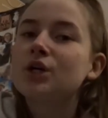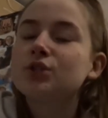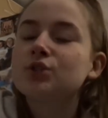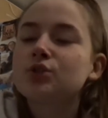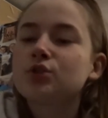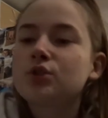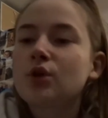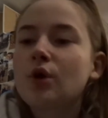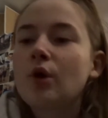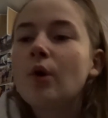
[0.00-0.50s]

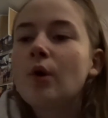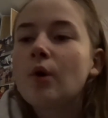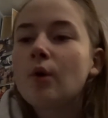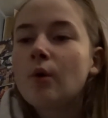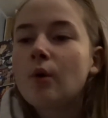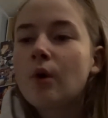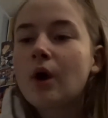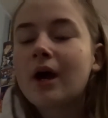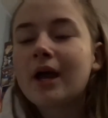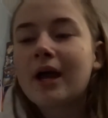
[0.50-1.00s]

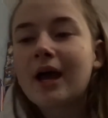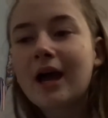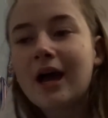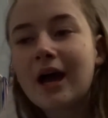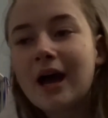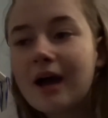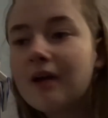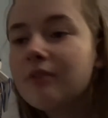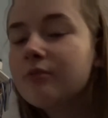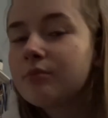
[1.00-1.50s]
So I
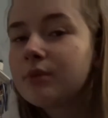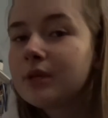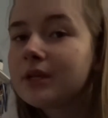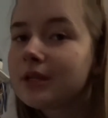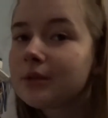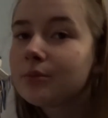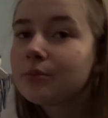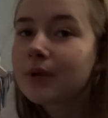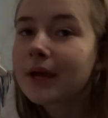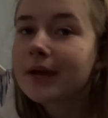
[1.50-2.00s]
have been
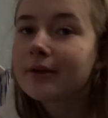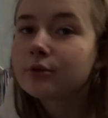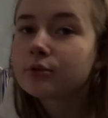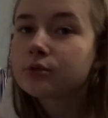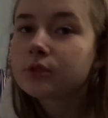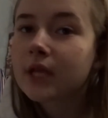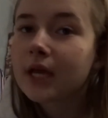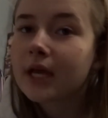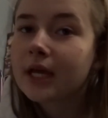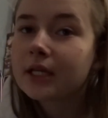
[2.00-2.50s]
in bed all
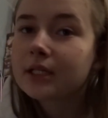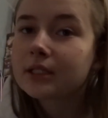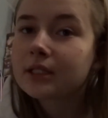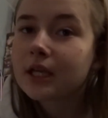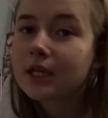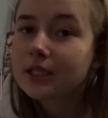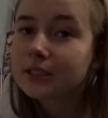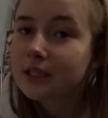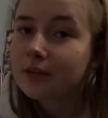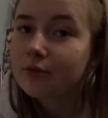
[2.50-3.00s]
day,
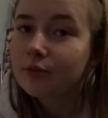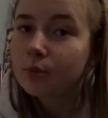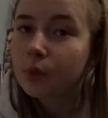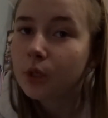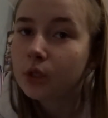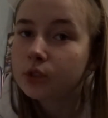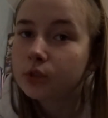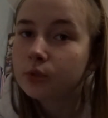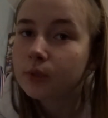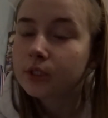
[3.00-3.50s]
except from
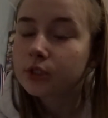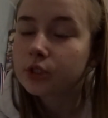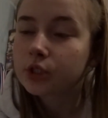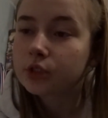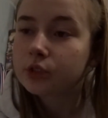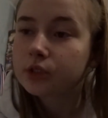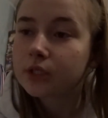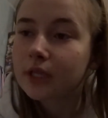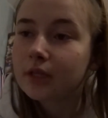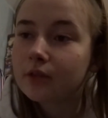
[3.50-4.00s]
going to
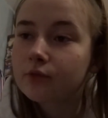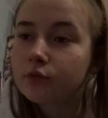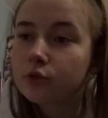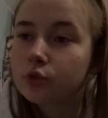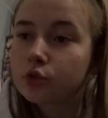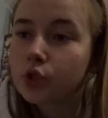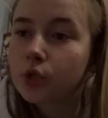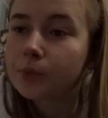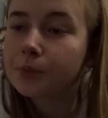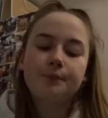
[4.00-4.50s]
Waitrose to get the
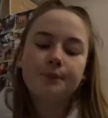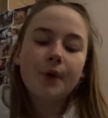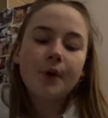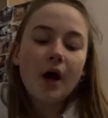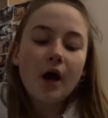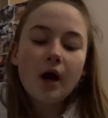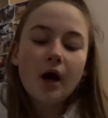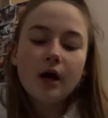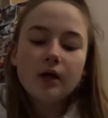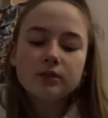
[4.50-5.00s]
food shop.
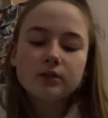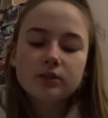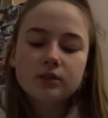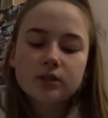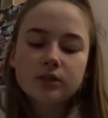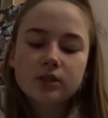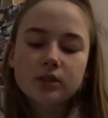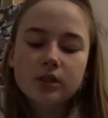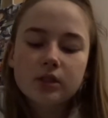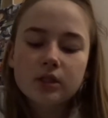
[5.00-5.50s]

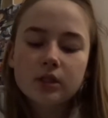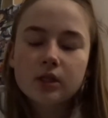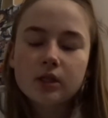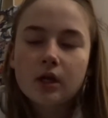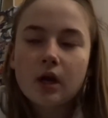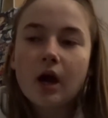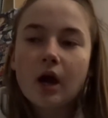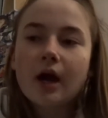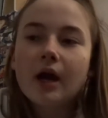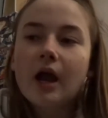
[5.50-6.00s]
But
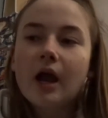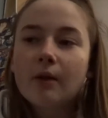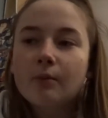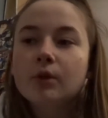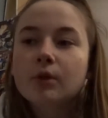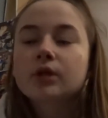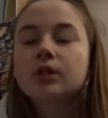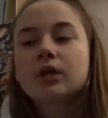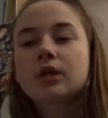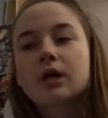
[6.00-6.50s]
I am
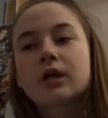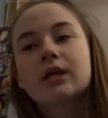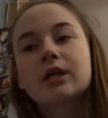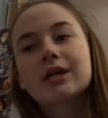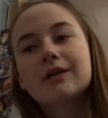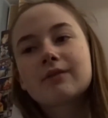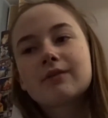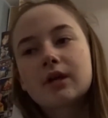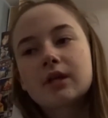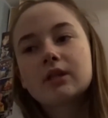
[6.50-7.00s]
gonna
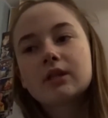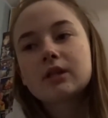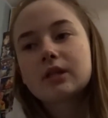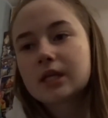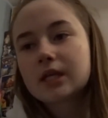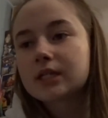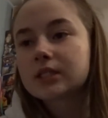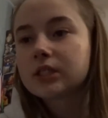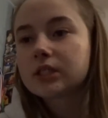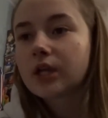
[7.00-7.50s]
give it
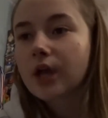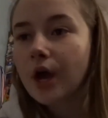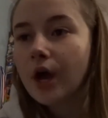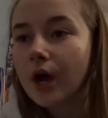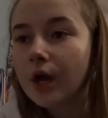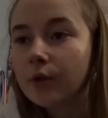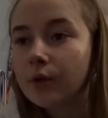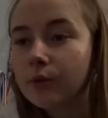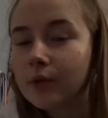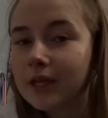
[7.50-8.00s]
this a
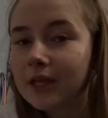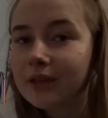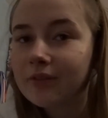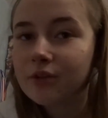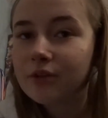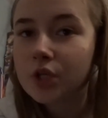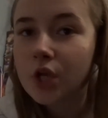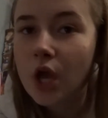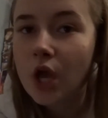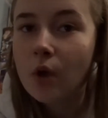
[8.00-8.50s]
go,
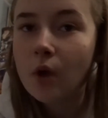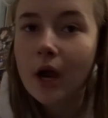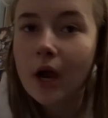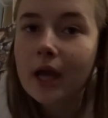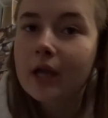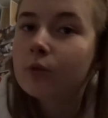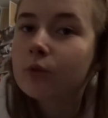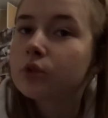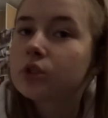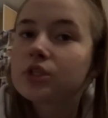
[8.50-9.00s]
even though
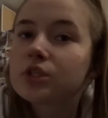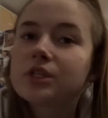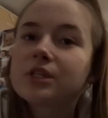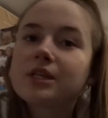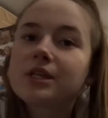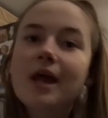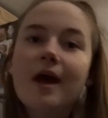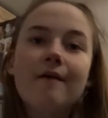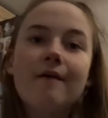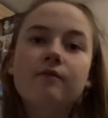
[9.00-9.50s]
I would
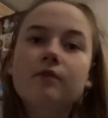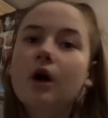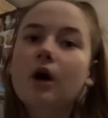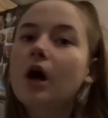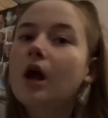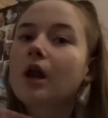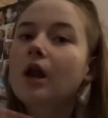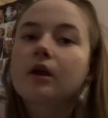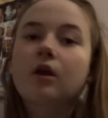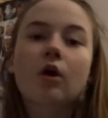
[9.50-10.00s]
never,
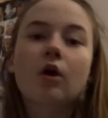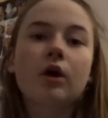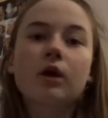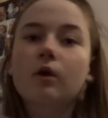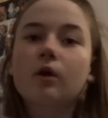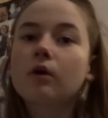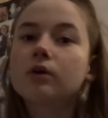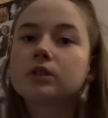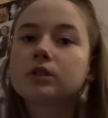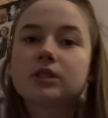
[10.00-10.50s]
like, I
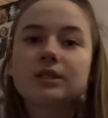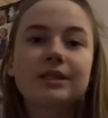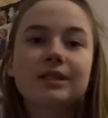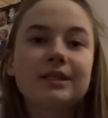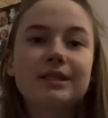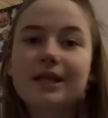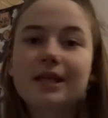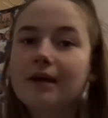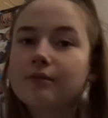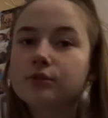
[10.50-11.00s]
honestly
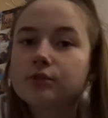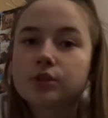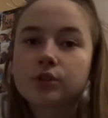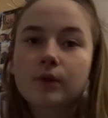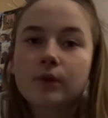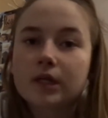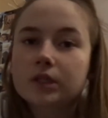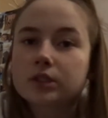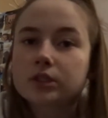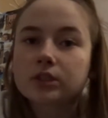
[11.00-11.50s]
never do
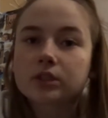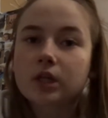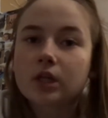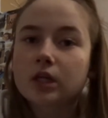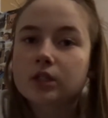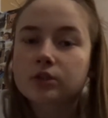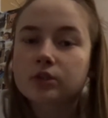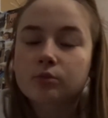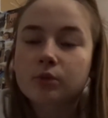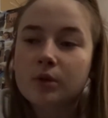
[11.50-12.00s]

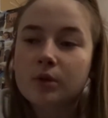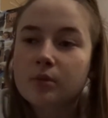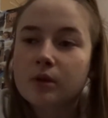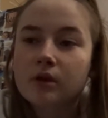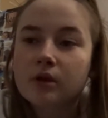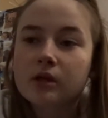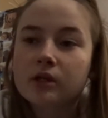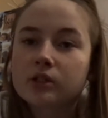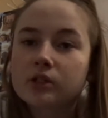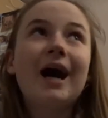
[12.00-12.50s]
exercise on my
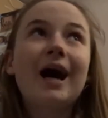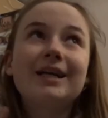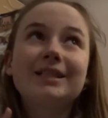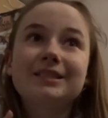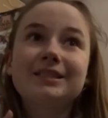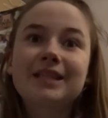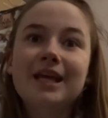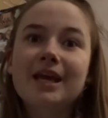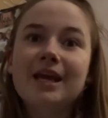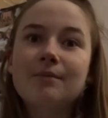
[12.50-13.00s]
period. I
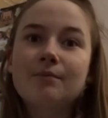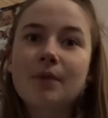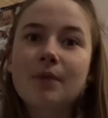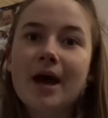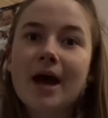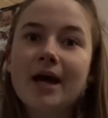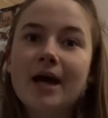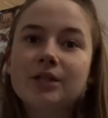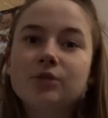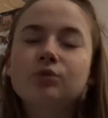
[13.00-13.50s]
stay in
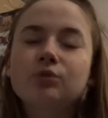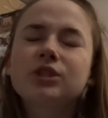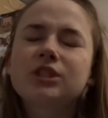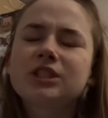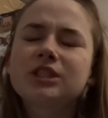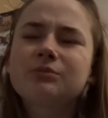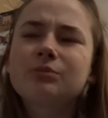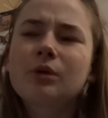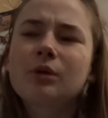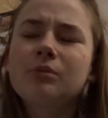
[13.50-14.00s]
bed, which
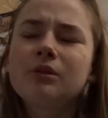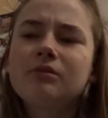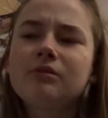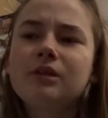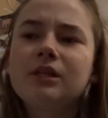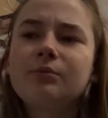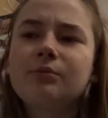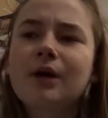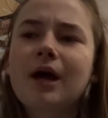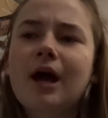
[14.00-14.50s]
is probably
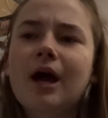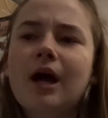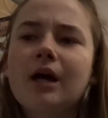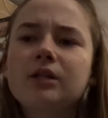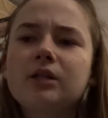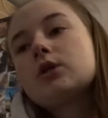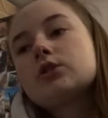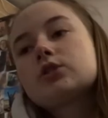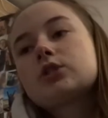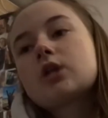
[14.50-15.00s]
really
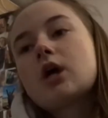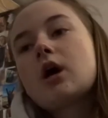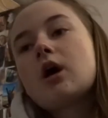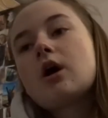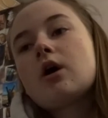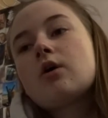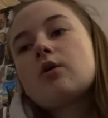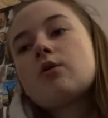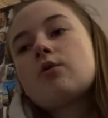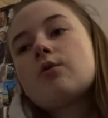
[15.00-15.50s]
bad.
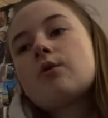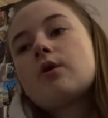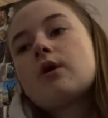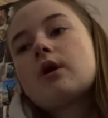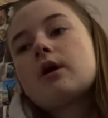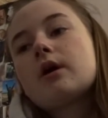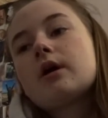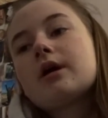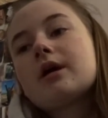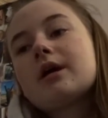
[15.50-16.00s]
So
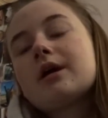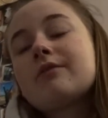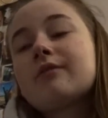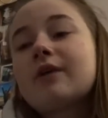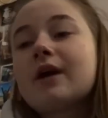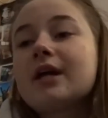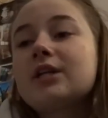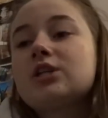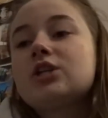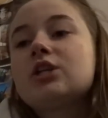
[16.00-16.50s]
if
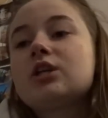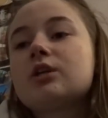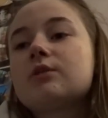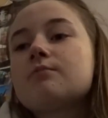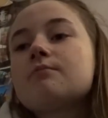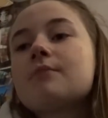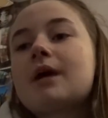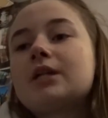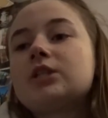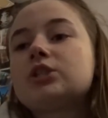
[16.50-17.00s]
I actually
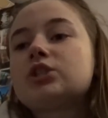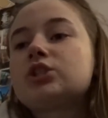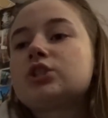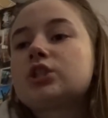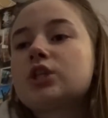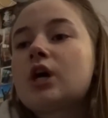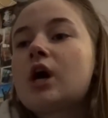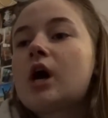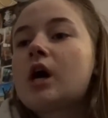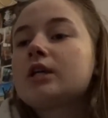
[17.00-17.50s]
manage
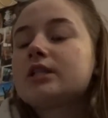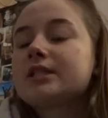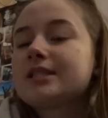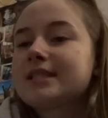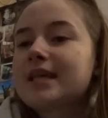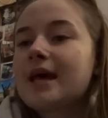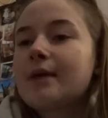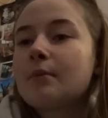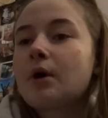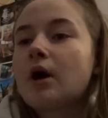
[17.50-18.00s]
to
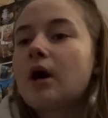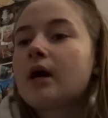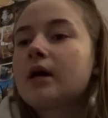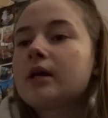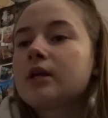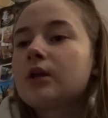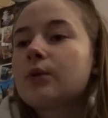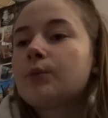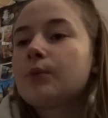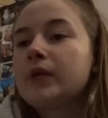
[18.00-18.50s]

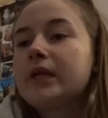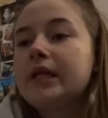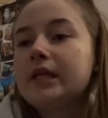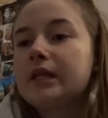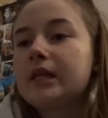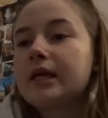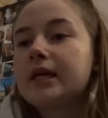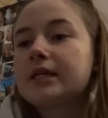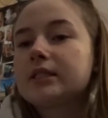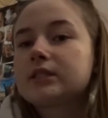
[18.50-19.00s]
semi-complete
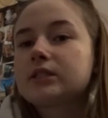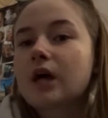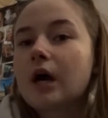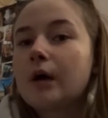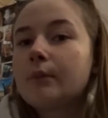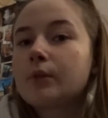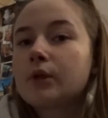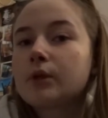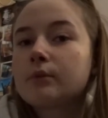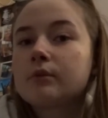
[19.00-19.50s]
this,
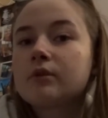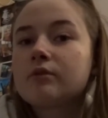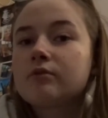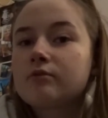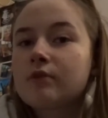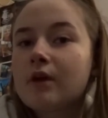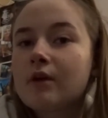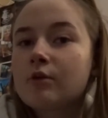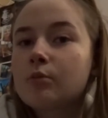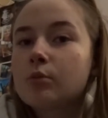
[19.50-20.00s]
I'm gonna be
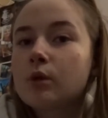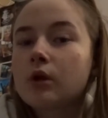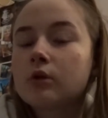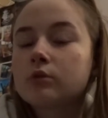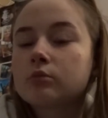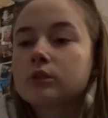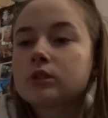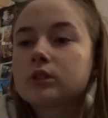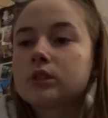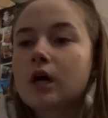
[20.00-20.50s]
very proud
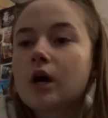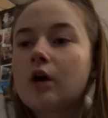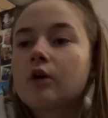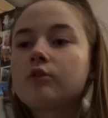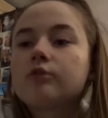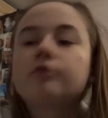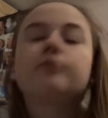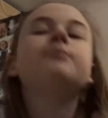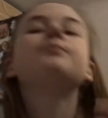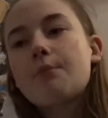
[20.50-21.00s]
of
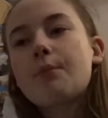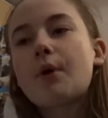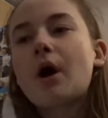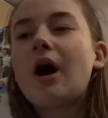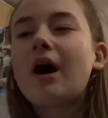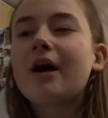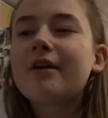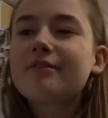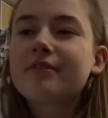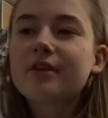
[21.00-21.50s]
myself. But
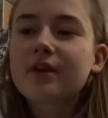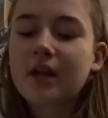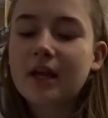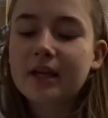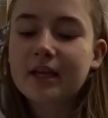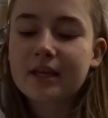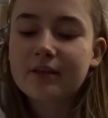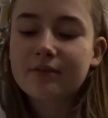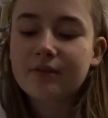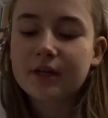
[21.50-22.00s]
I feel
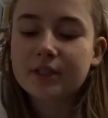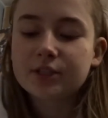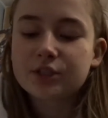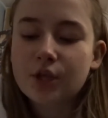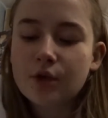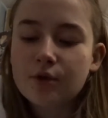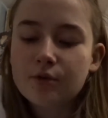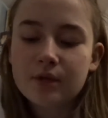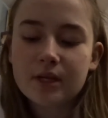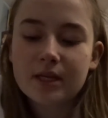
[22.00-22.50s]
like if I
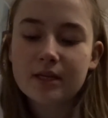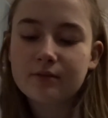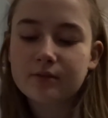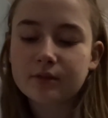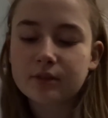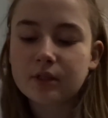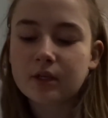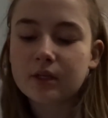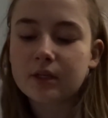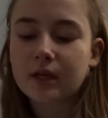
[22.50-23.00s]
don't
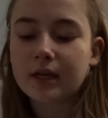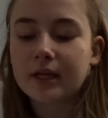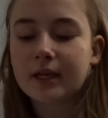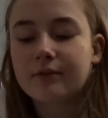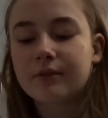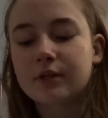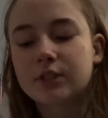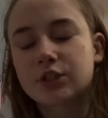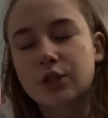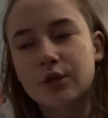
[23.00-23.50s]
even, like,
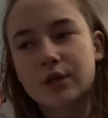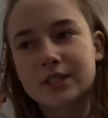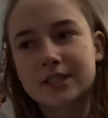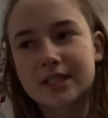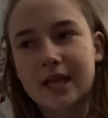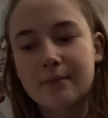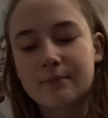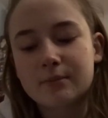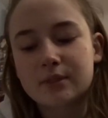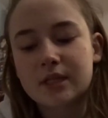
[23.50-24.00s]
if I don't
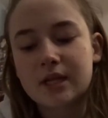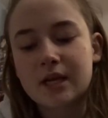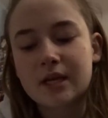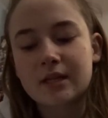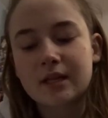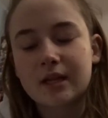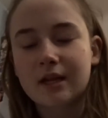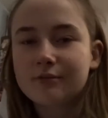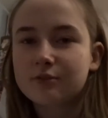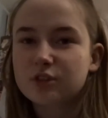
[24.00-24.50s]
attempt it,
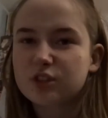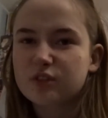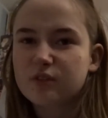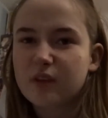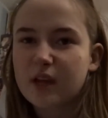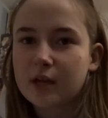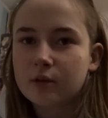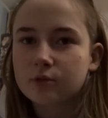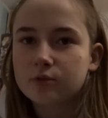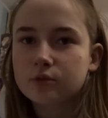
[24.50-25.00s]
then I've just
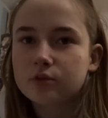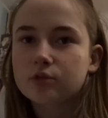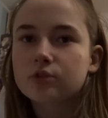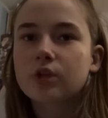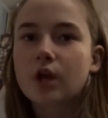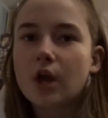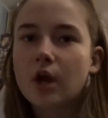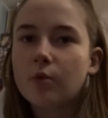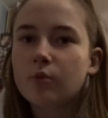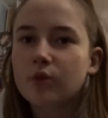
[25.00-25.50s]
failed.
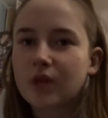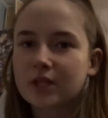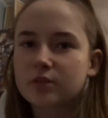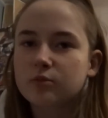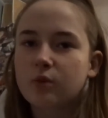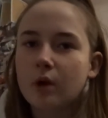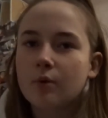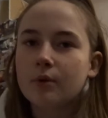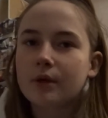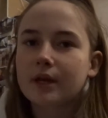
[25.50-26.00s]
So that's
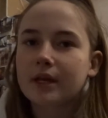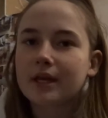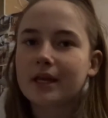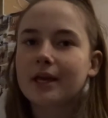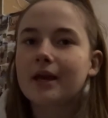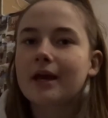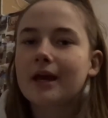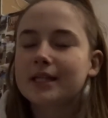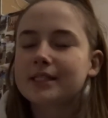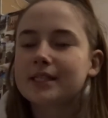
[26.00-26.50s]
why we're
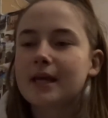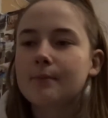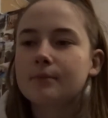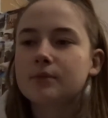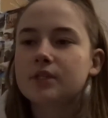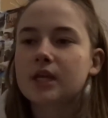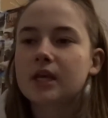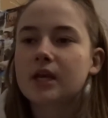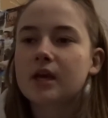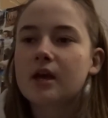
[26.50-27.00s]
gonna
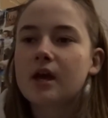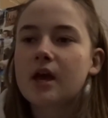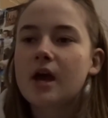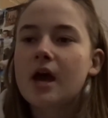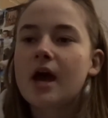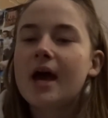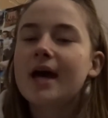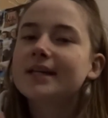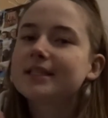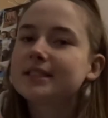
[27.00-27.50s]
attempt it
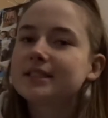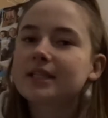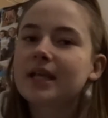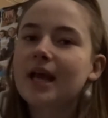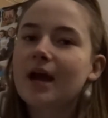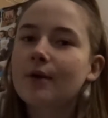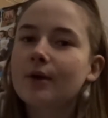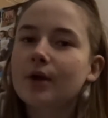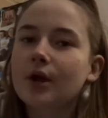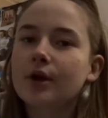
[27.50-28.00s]
and see
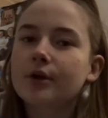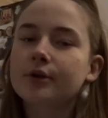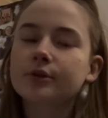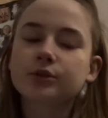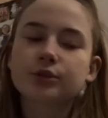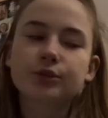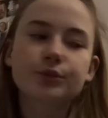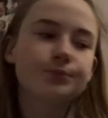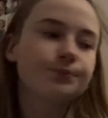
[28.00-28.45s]
how it goes.